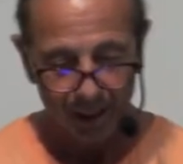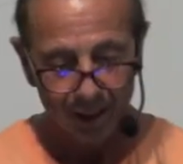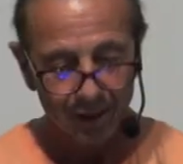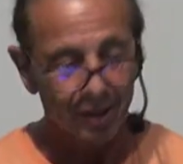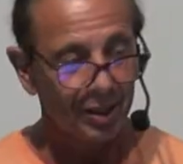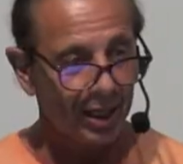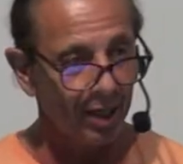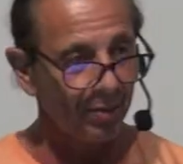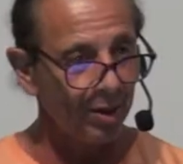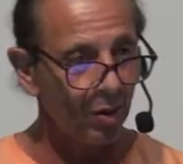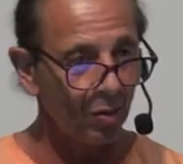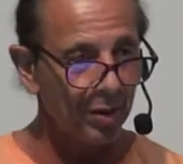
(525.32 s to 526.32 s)
Does the
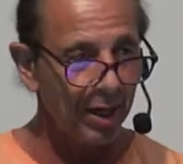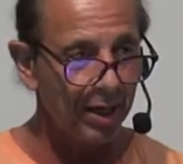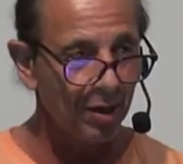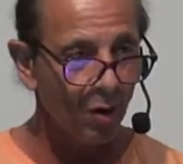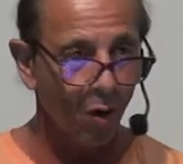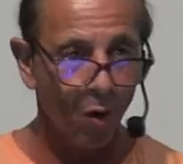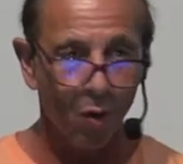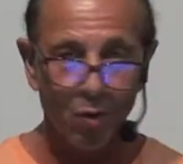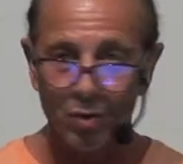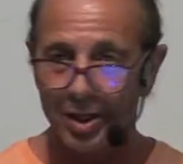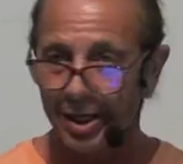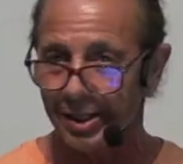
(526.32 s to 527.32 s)
enemy know that? Oh,
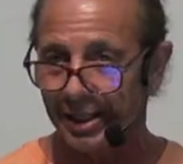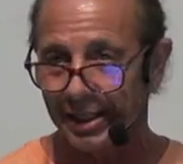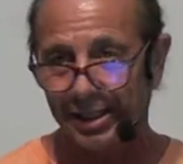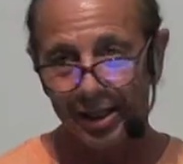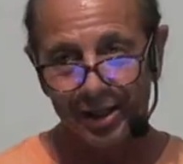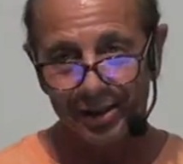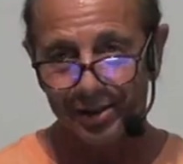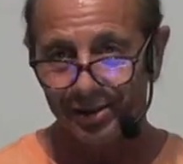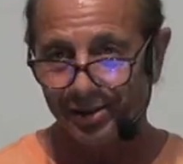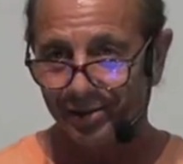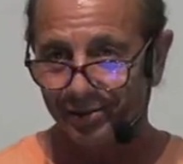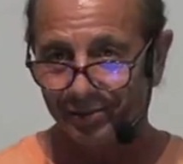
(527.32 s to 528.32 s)
yes, he does.